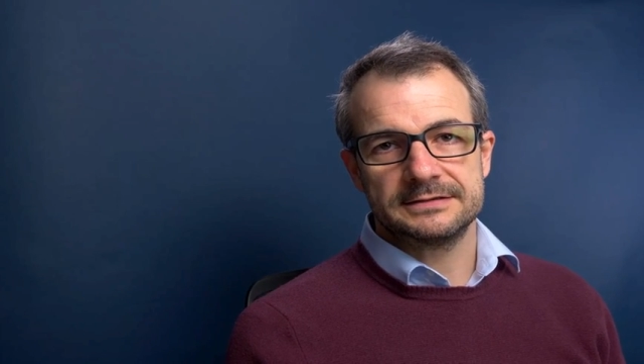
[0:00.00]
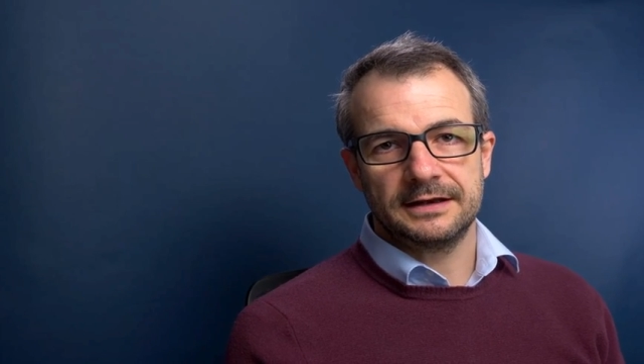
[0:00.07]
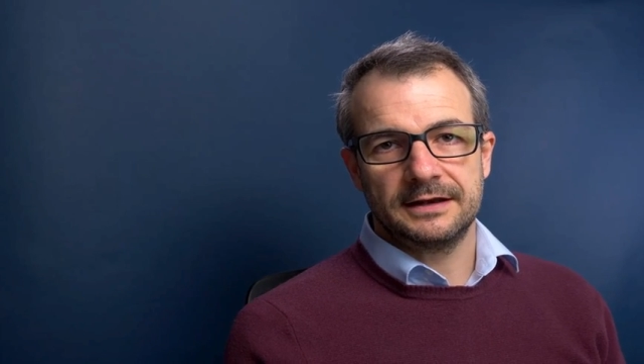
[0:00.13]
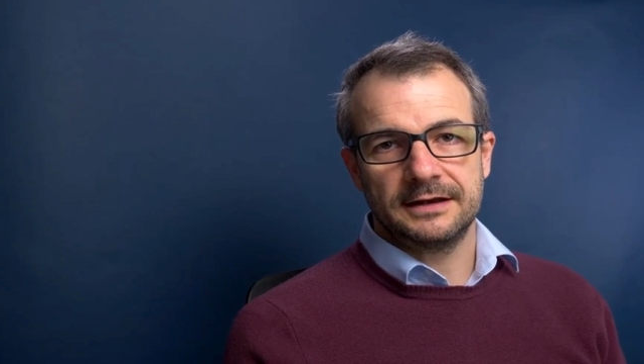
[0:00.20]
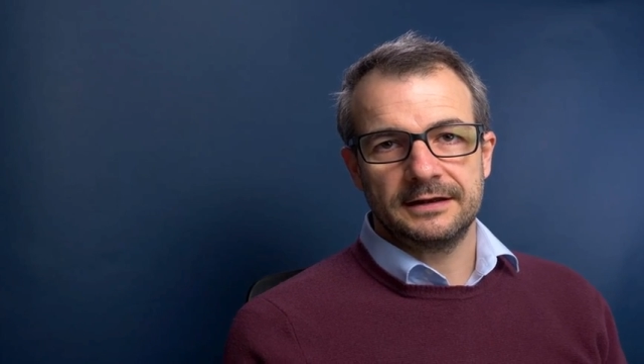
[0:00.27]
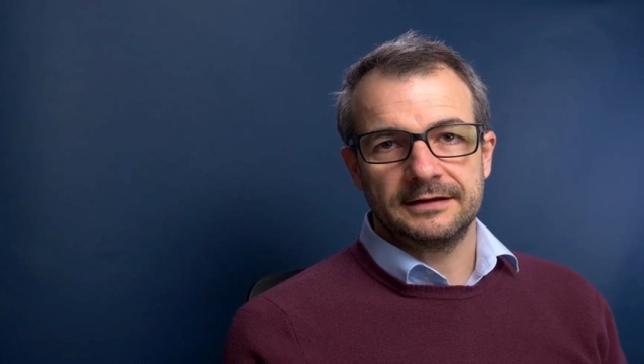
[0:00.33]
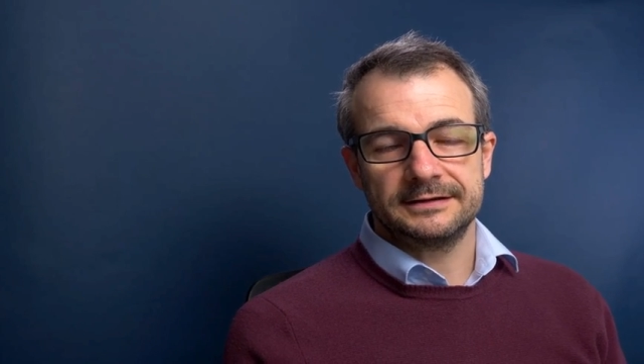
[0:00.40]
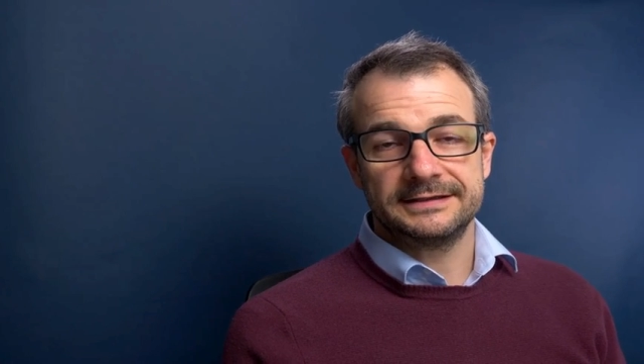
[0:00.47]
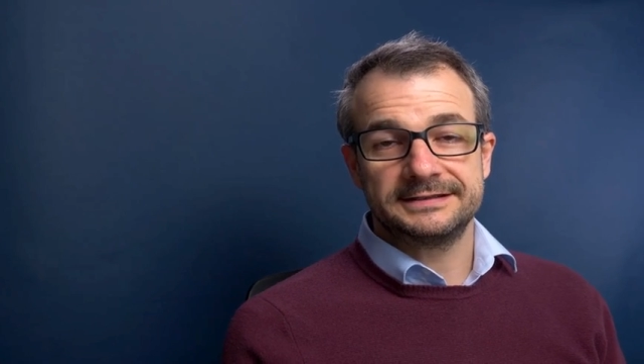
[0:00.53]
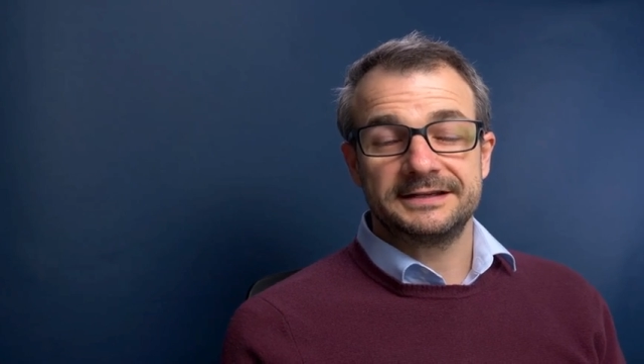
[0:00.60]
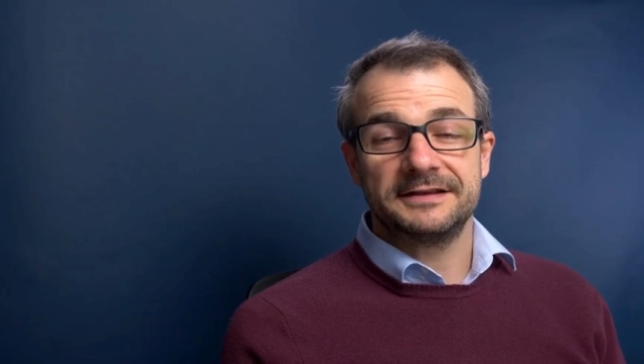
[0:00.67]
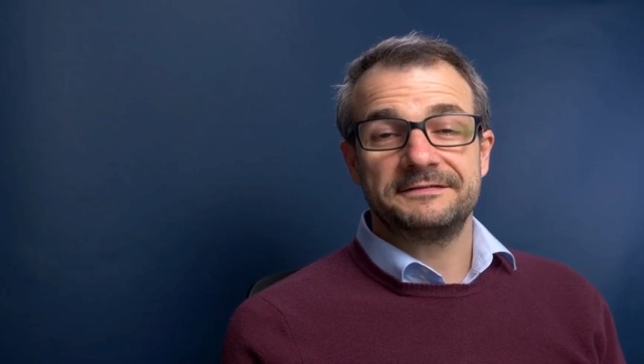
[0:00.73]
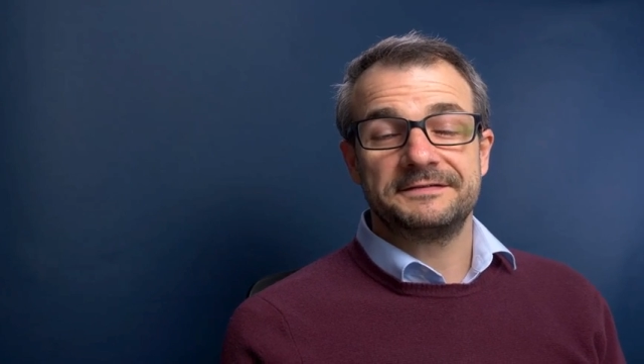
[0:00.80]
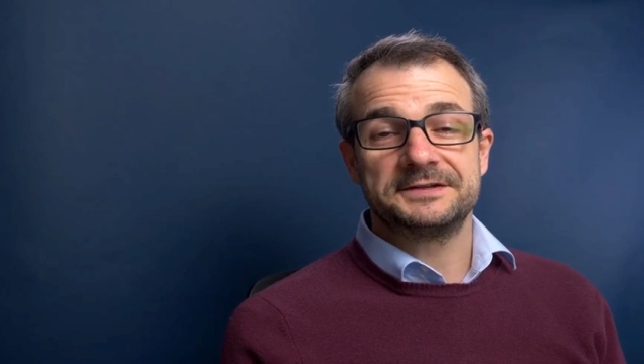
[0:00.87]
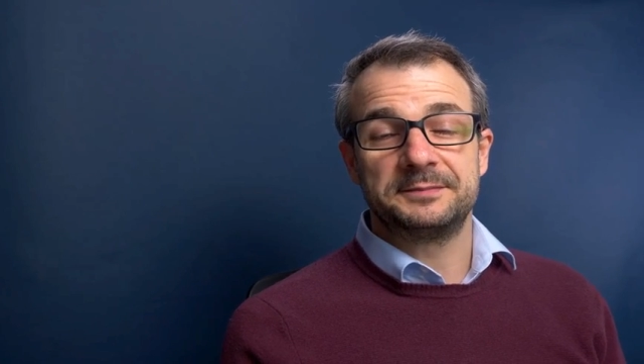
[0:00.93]
the
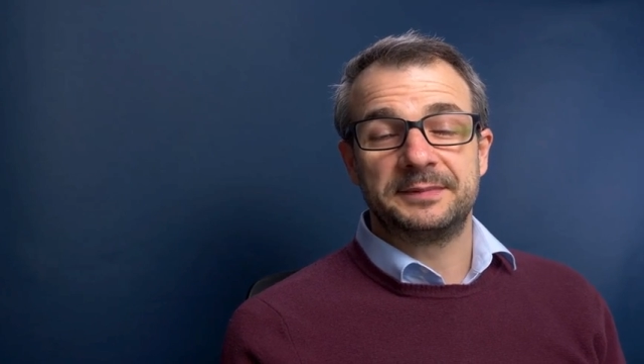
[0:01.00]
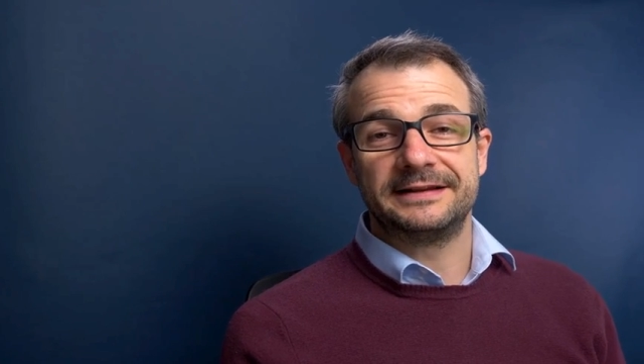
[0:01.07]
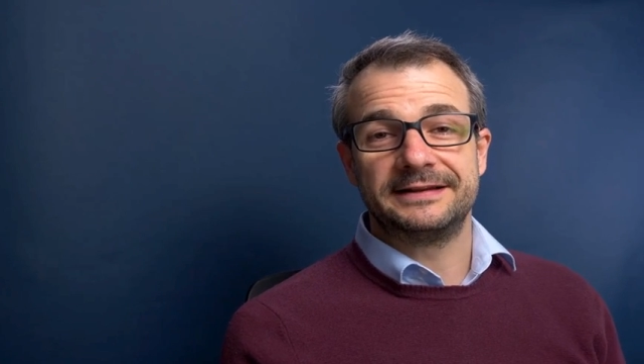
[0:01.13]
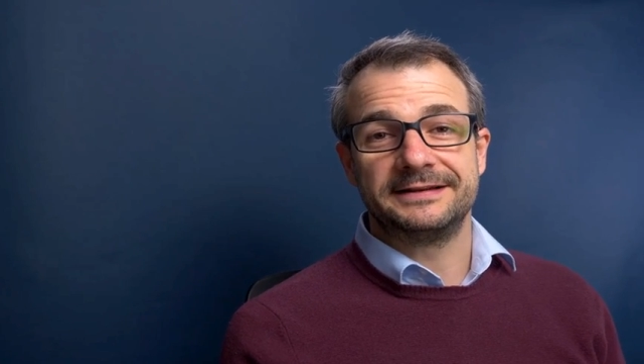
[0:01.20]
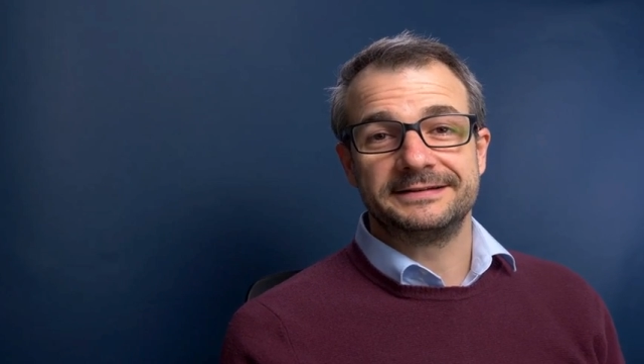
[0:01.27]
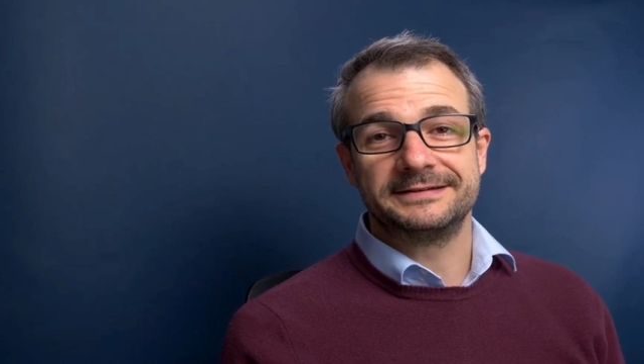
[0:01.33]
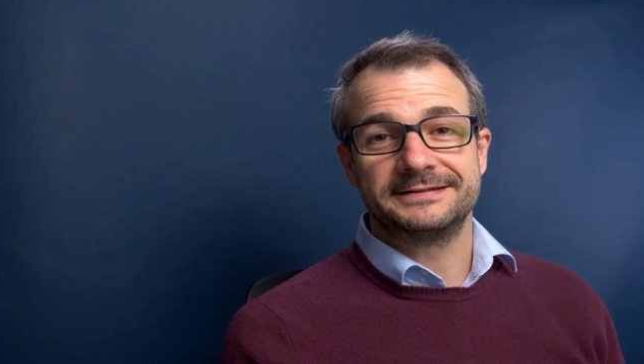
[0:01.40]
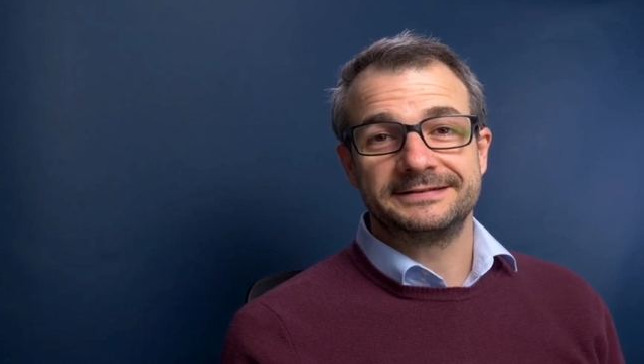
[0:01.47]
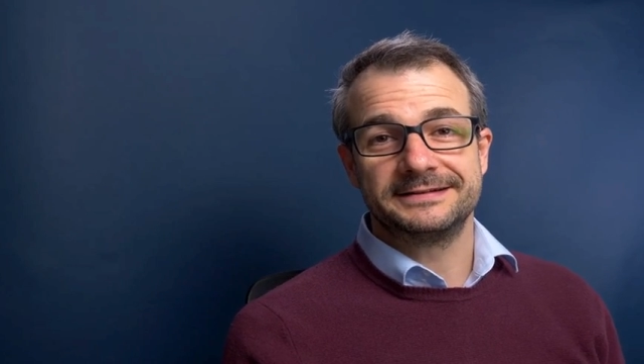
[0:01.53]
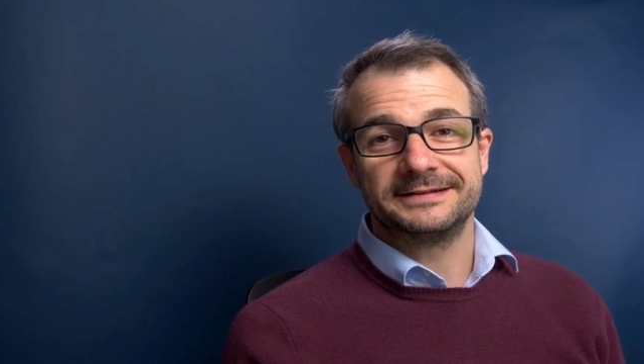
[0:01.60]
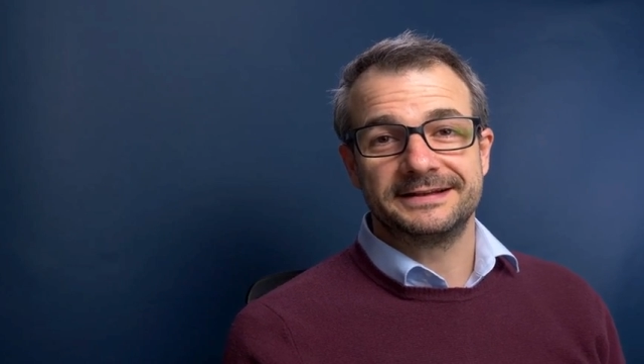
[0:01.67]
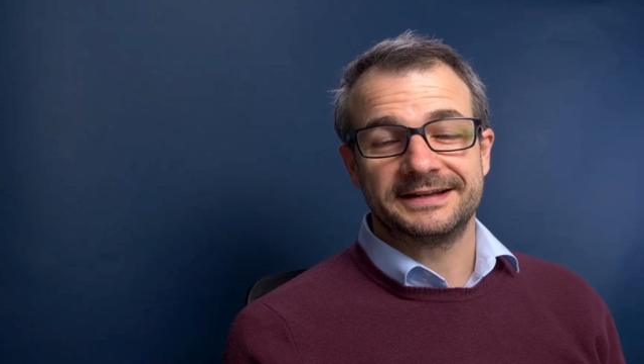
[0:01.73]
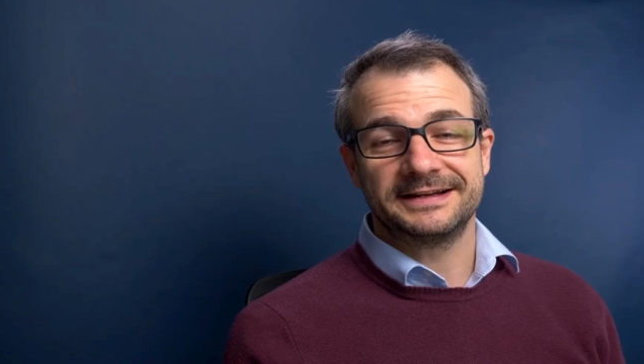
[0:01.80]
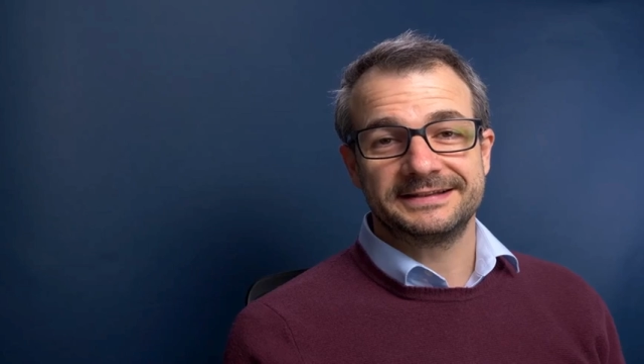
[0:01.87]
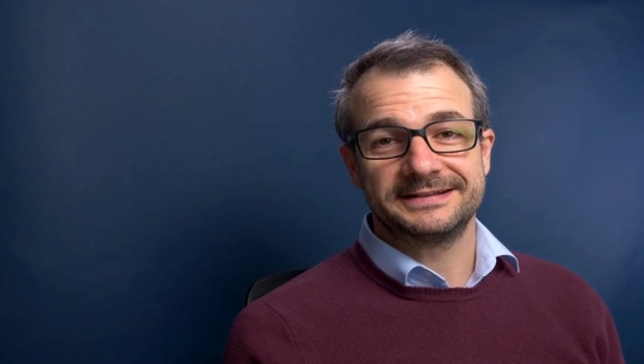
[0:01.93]
safest buildings that
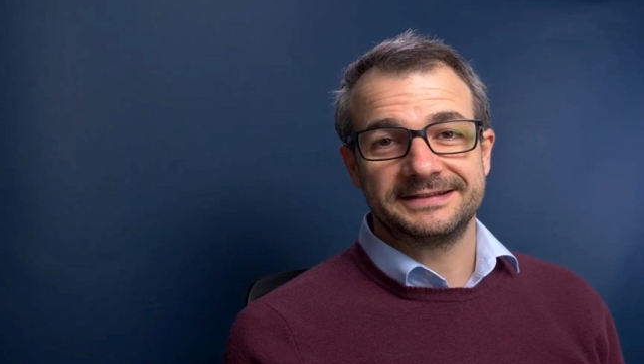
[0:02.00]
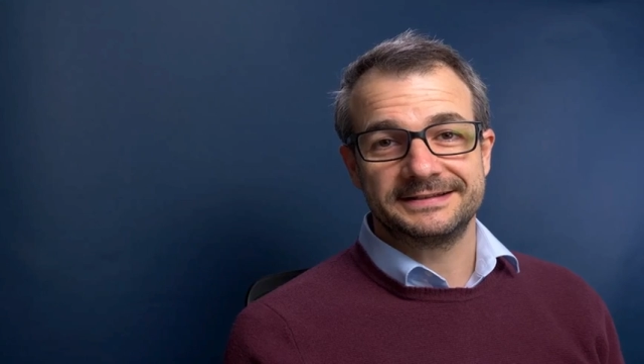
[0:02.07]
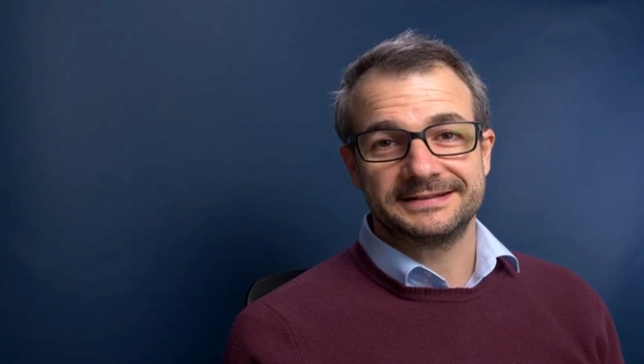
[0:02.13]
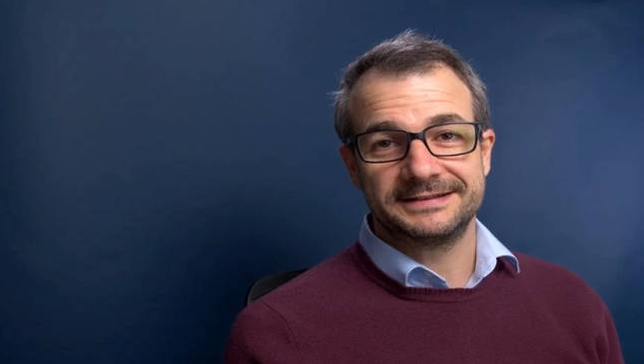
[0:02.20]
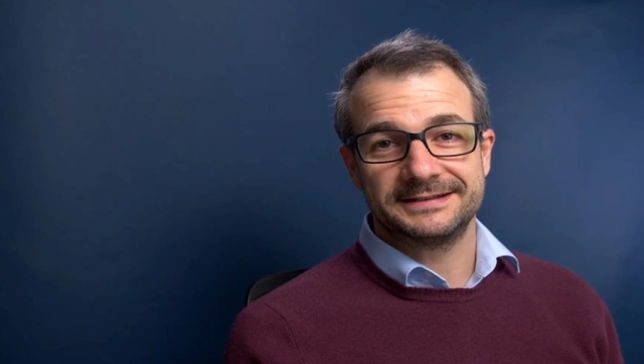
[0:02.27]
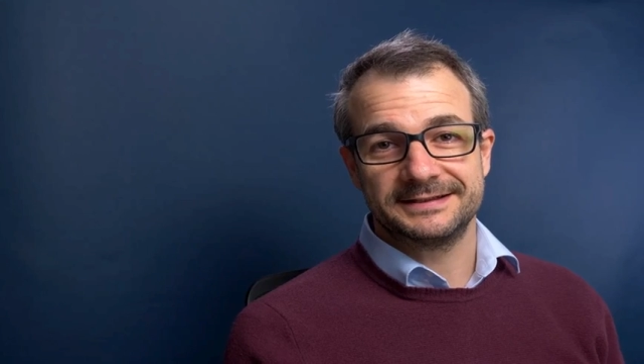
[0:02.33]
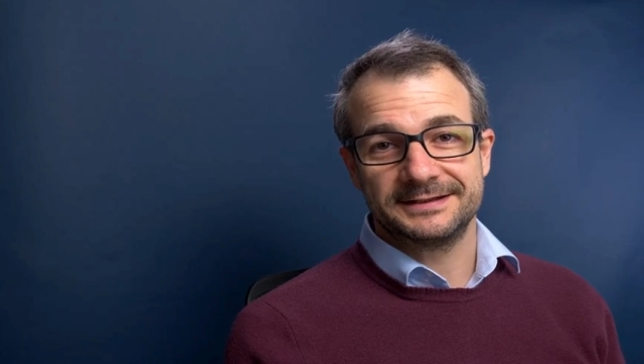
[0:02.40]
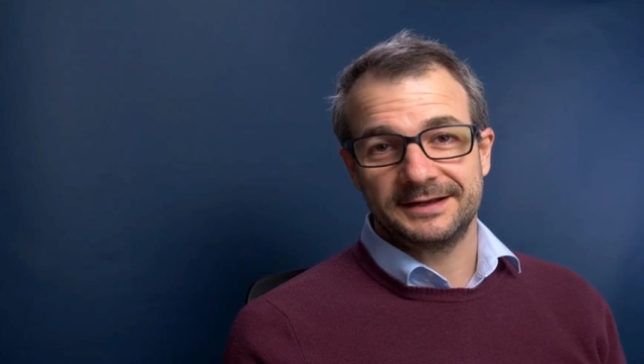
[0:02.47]
exist